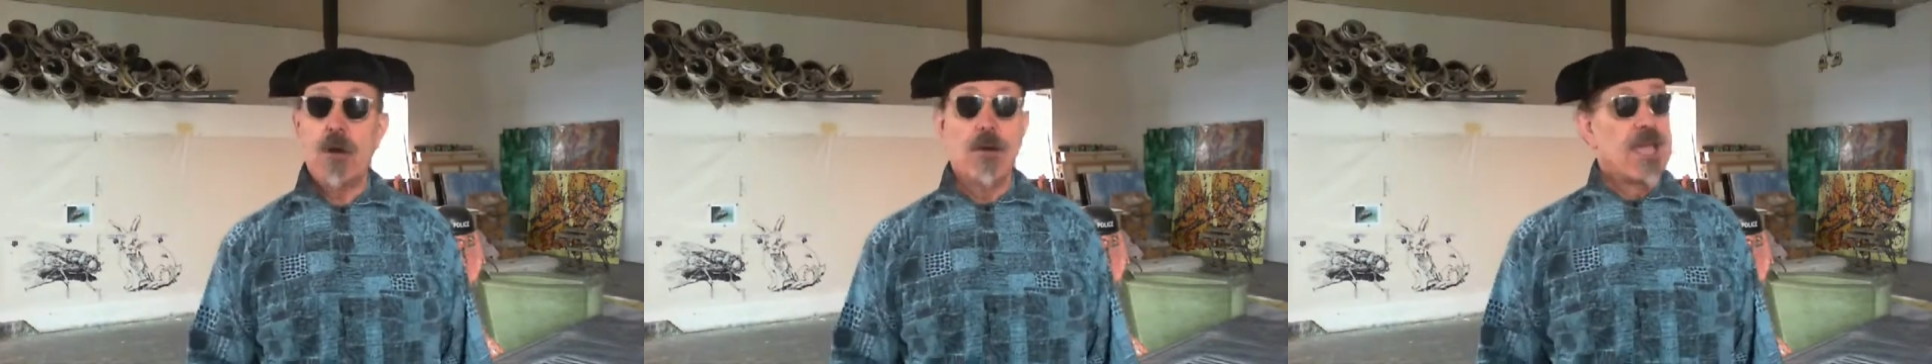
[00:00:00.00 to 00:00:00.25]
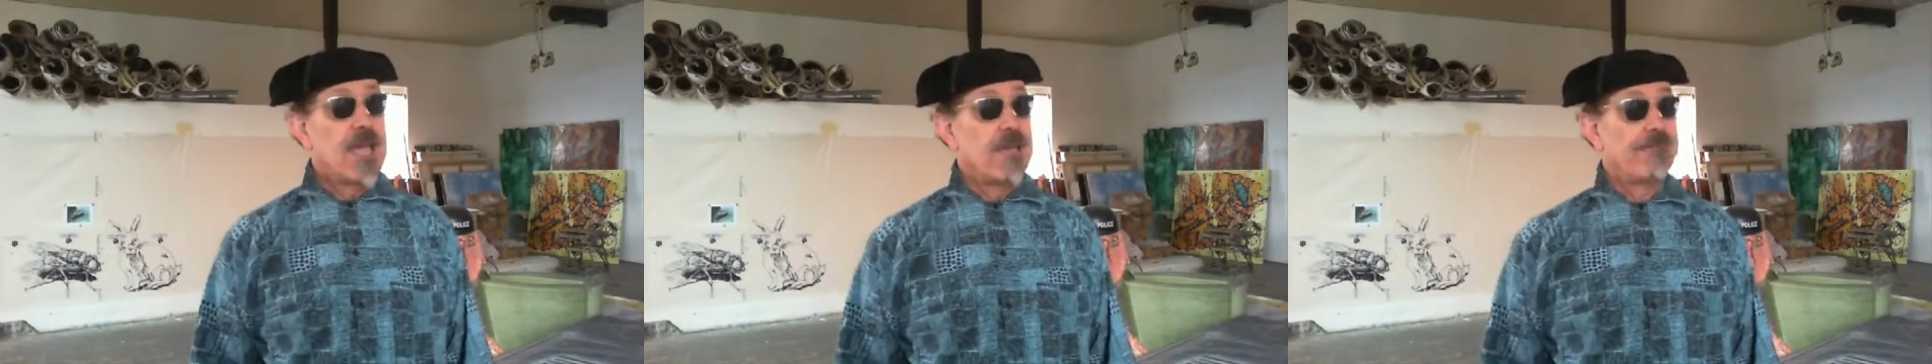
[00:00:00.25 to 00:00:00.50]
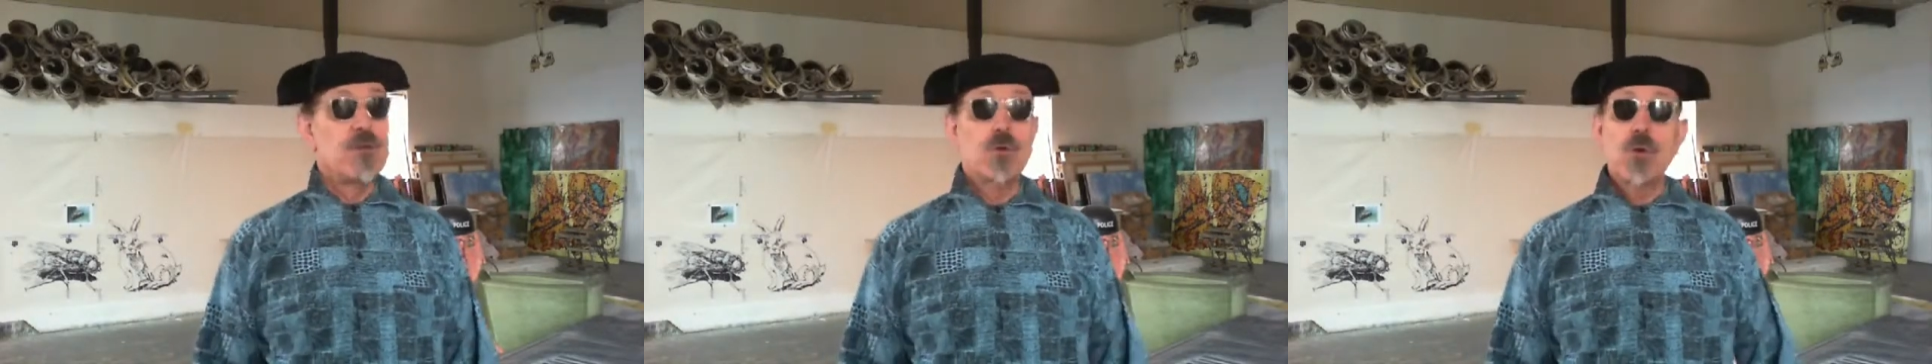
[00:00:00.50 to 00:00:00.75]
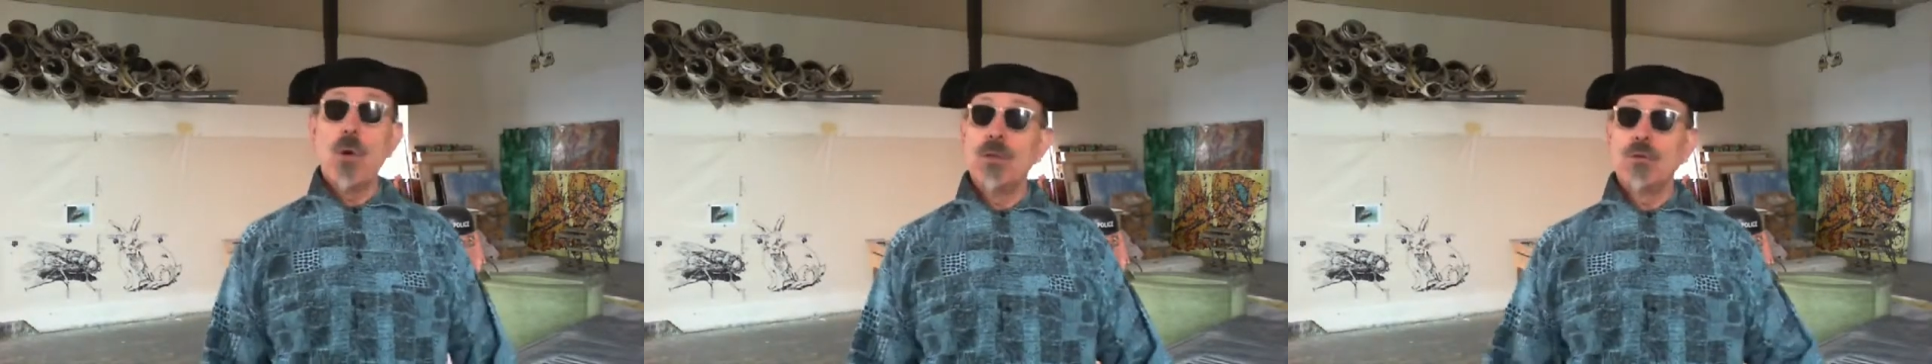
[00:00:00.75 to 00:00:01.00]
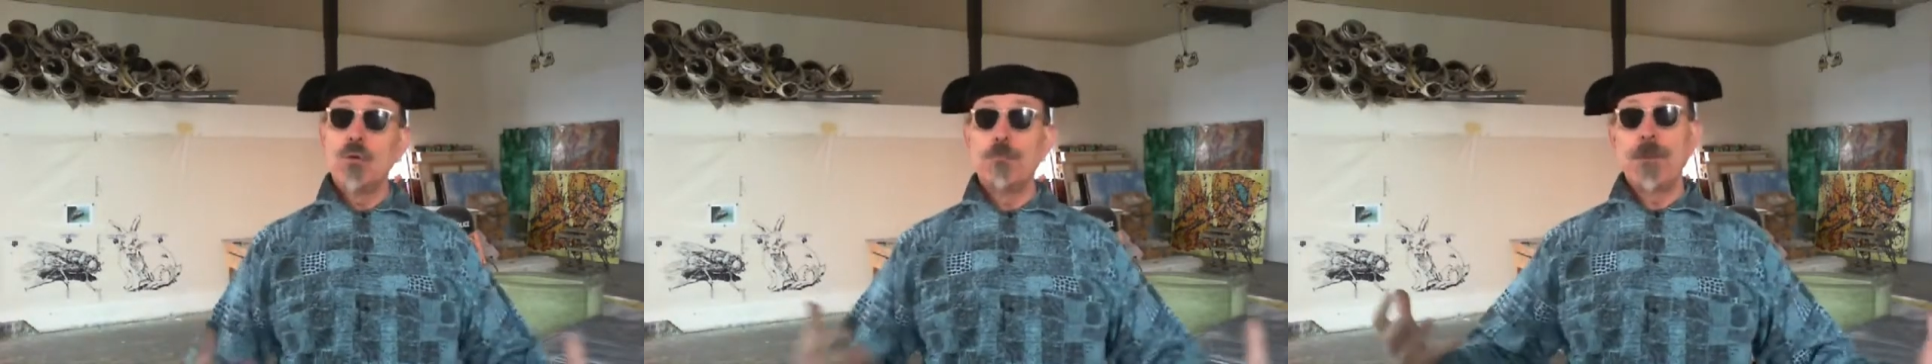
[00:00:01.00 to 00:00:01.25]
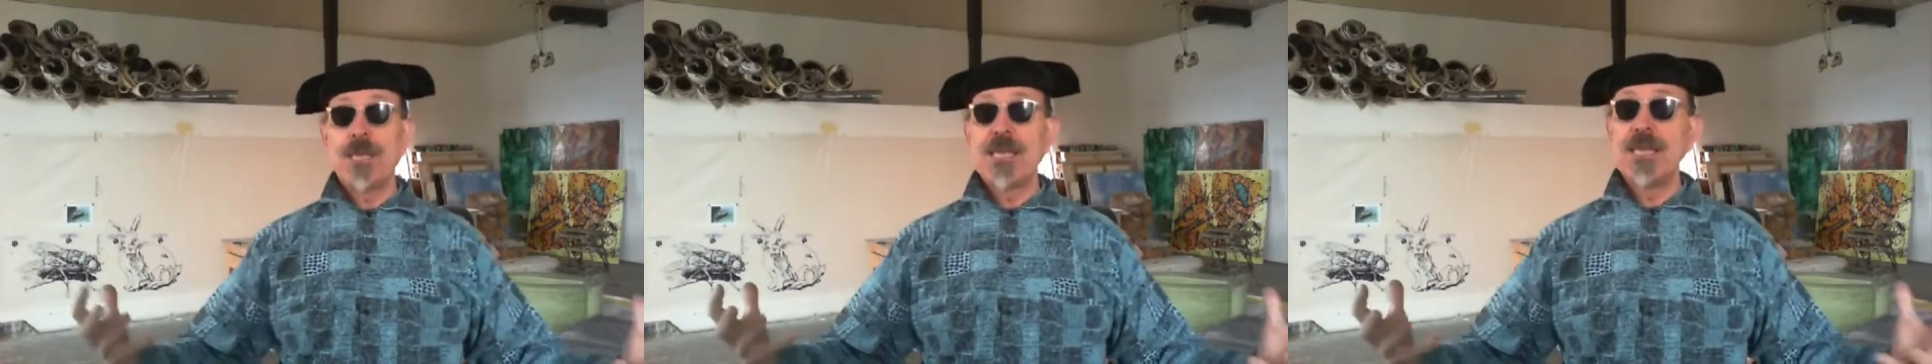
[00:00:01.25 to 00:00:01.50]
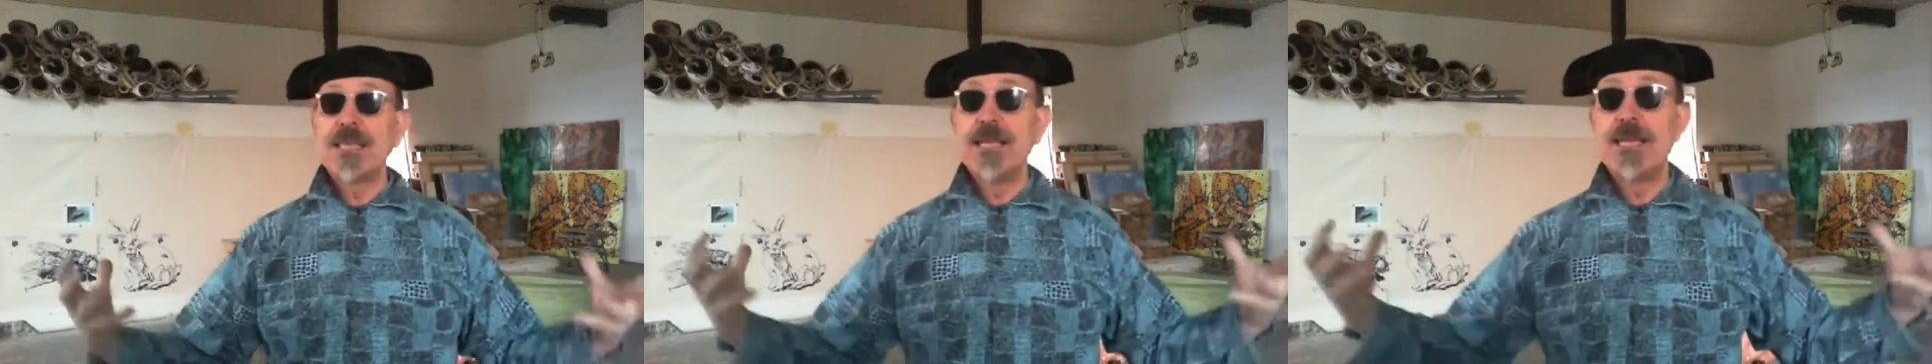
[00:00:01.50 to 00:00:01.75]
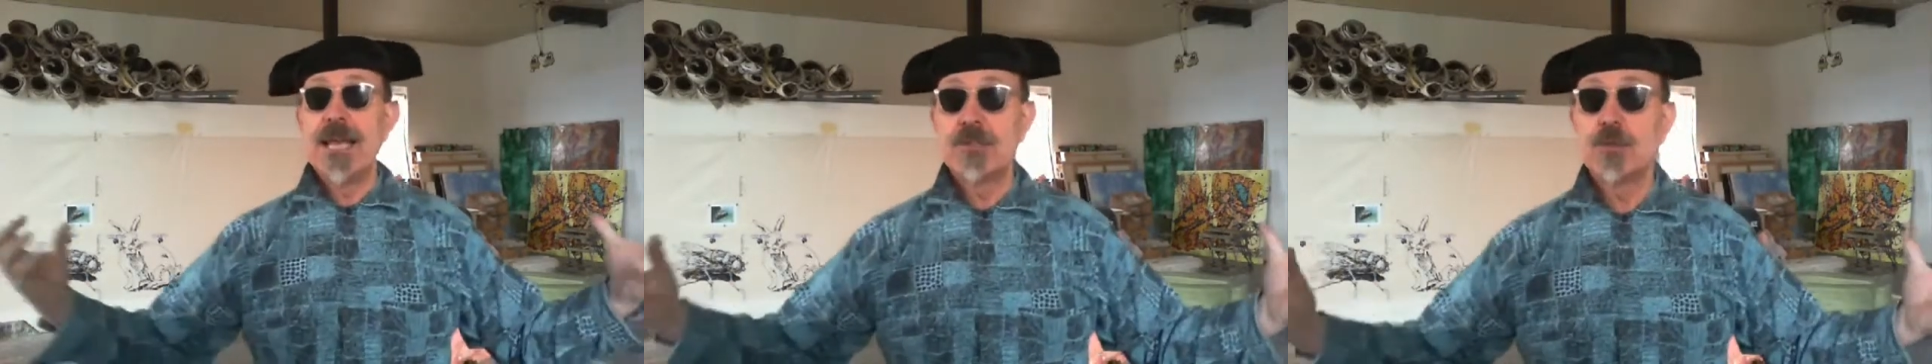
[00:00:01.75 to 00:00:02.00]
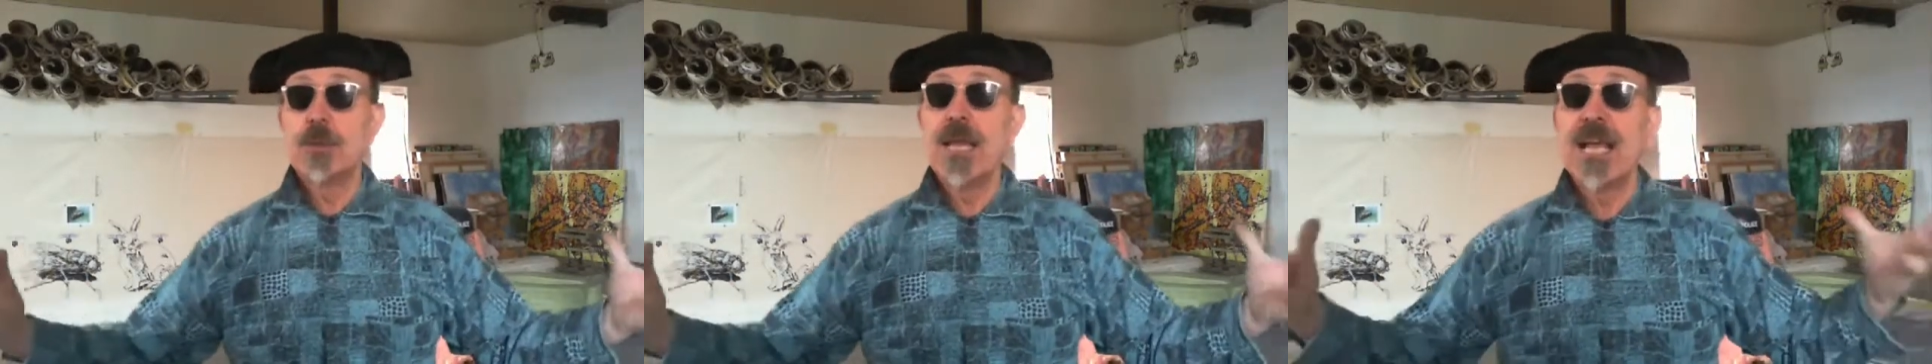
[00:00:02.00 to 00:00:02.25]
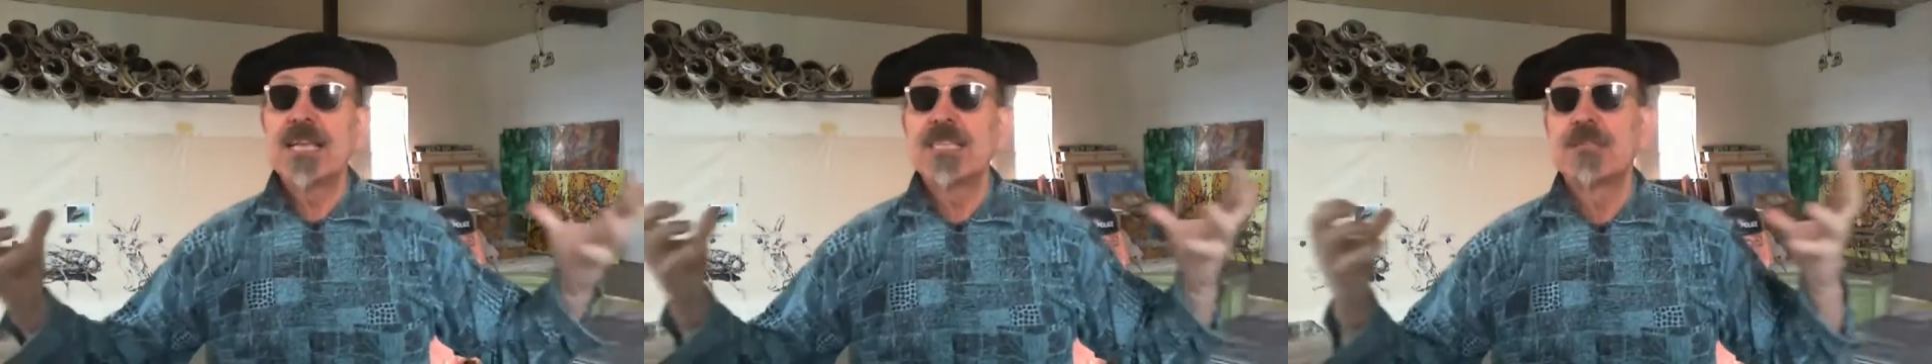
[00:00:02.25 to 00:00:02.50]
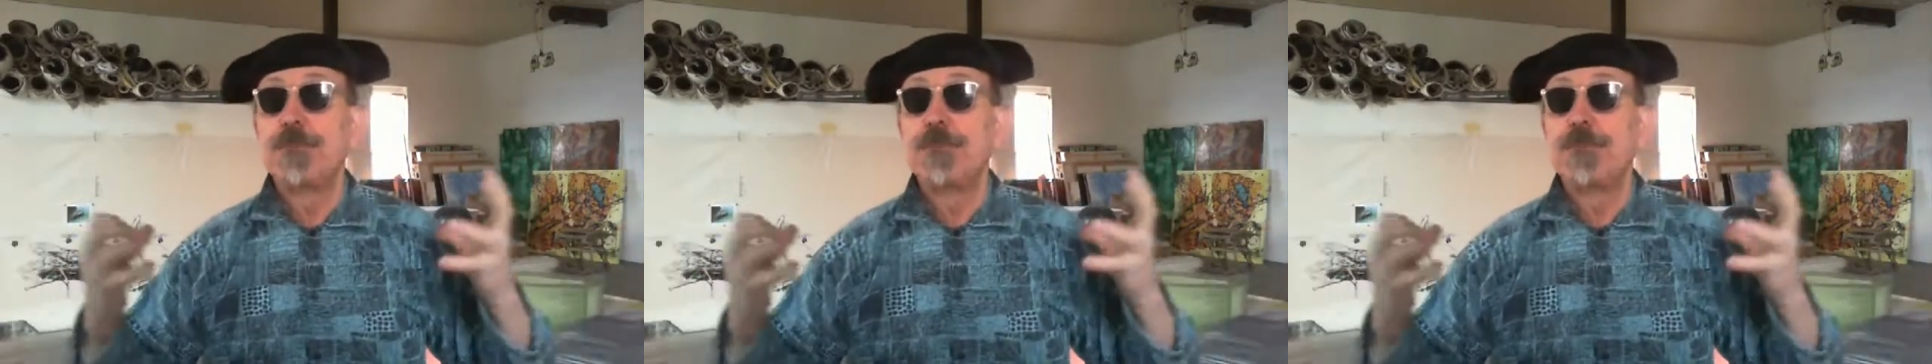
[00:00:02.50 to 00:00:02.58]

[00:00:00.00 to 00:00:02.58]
Now, if you go into big intellectual